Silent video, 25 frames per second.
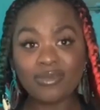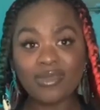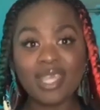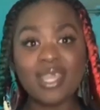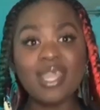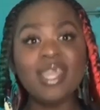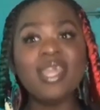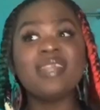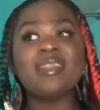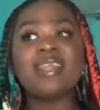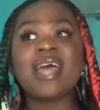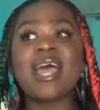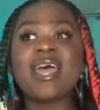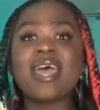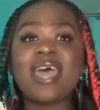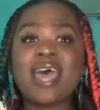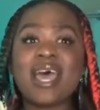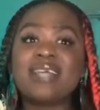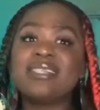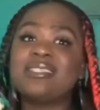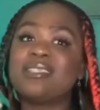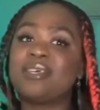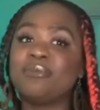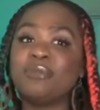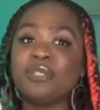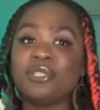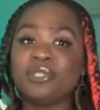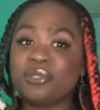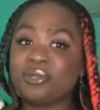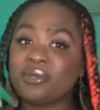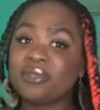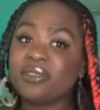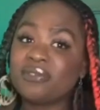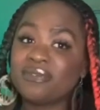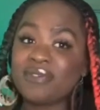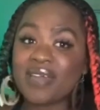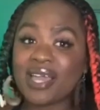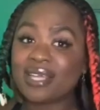and that has something to do with
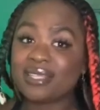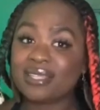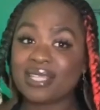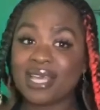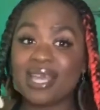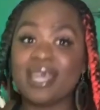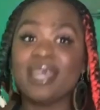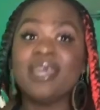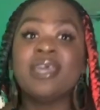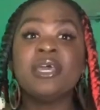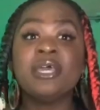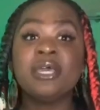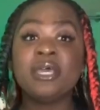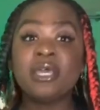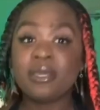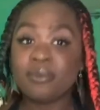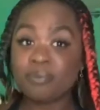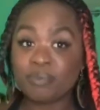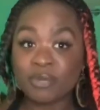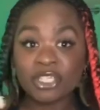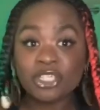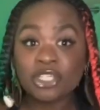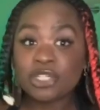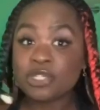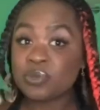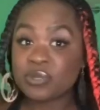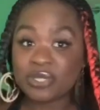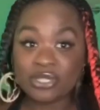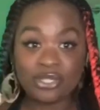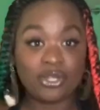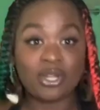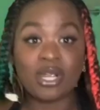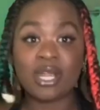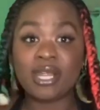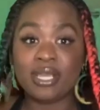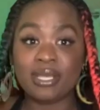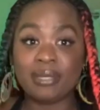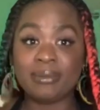the fact that bitches was
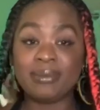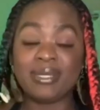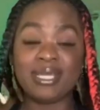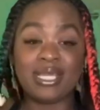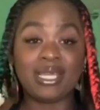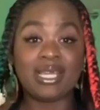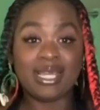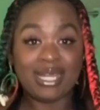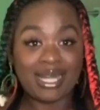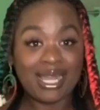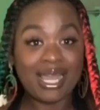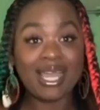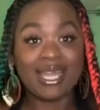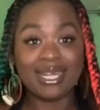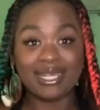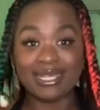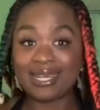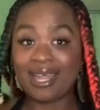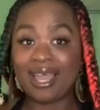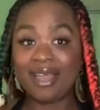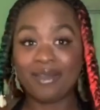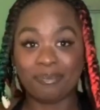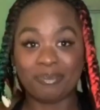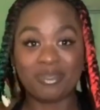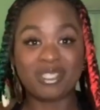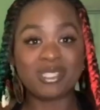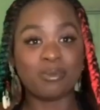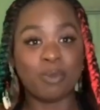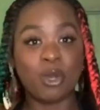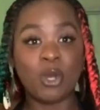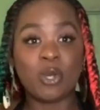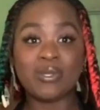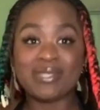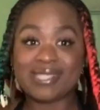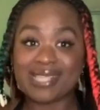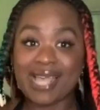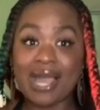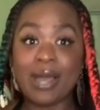trying me and I had to knock me some
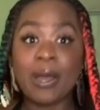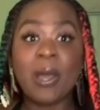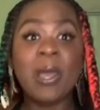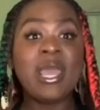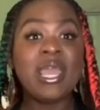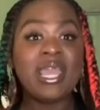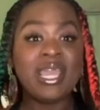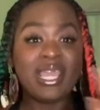hoes out.